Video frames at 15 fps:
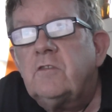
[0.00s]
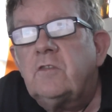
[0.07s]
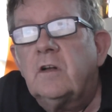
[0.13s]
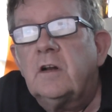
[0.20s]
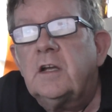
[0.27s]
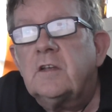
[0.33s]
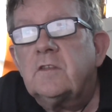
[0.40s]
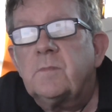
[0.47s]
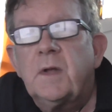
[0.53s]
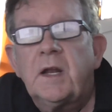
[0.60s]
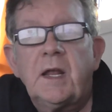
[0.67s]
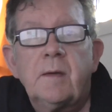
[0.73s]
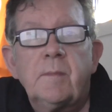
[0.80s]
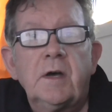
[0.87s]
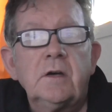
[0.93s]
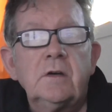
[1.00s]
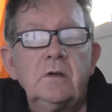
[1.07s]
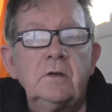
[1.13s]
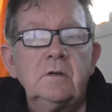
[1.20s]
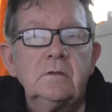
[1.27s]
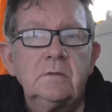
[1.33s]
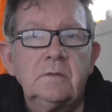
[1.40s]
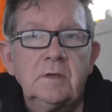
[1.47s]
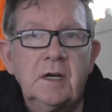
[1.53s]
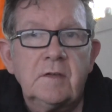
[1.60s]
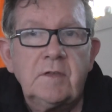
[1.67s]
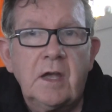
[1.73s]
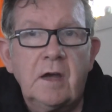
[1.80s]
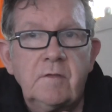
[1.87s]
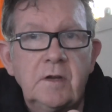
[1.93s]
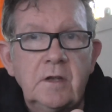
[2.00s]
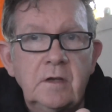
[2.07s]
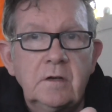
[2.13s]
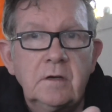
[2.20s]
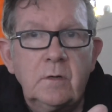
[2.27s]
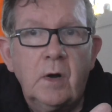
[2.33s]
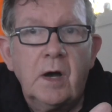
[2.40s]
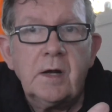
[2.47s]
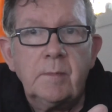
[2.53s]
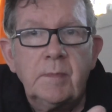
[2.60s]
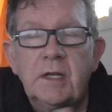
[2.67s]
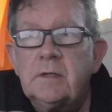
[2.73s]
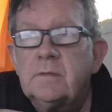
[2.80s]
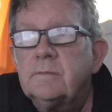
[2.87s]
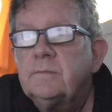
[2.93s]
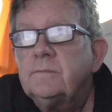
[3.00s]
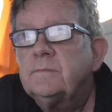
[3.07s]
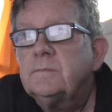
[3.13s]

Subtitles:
Julius Malema, who I've covered here quite a bit,